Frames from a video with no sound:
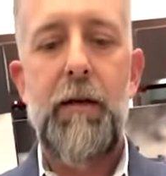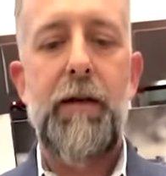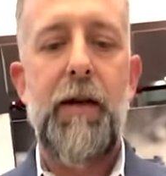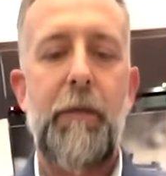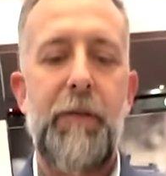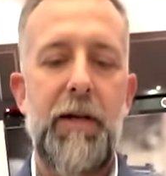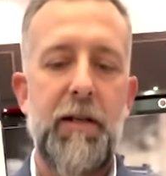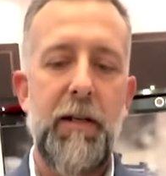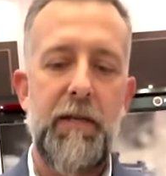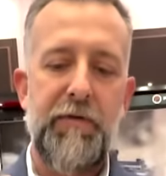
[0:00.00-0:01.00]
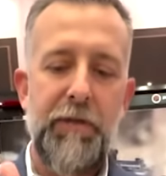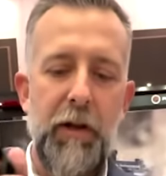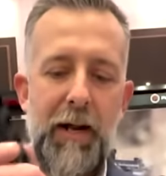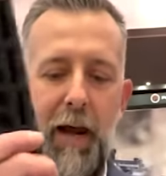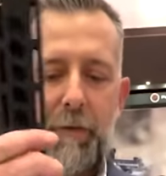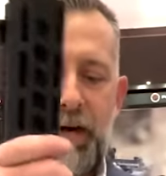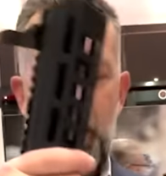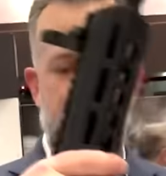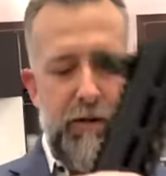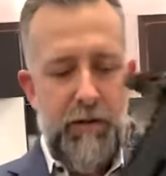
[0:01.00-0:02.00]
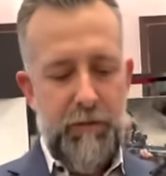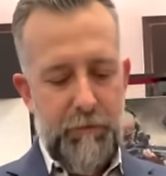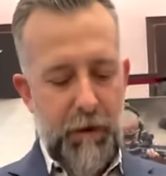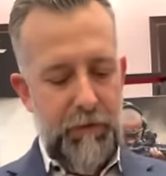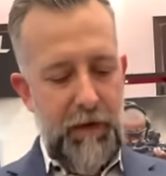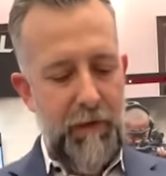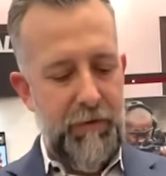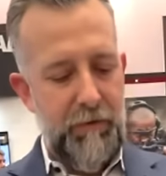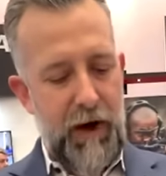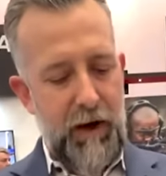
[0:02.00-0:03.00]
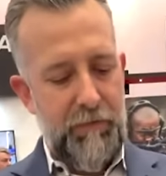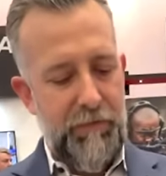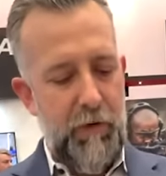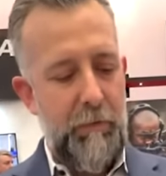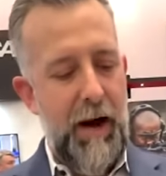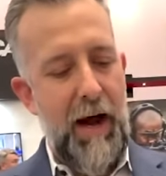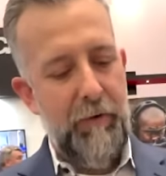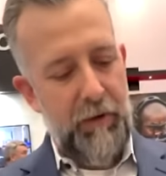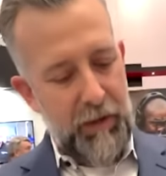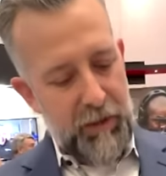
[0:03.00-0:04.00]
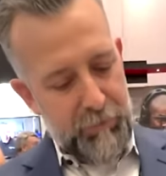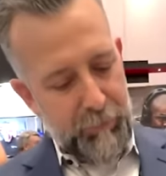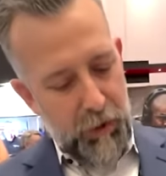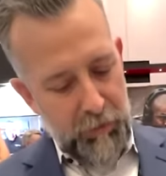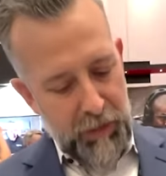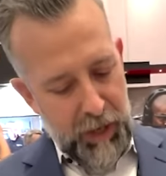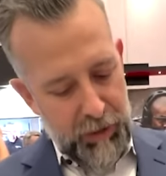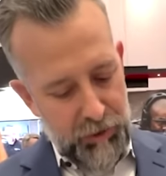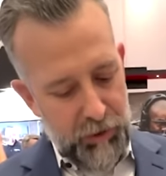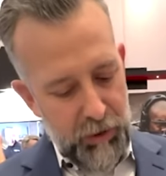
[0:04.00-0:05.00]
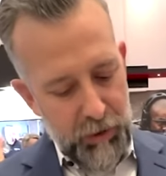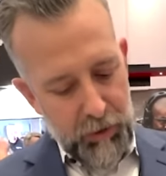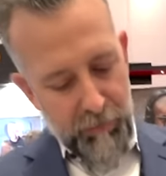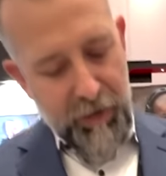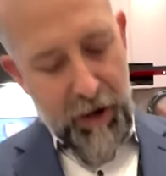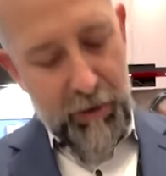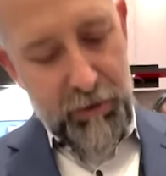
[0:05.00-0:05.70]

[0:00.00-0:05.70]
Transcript: The pistol is fully ambidextrous, both left and right, for mag release, bolt catch, fire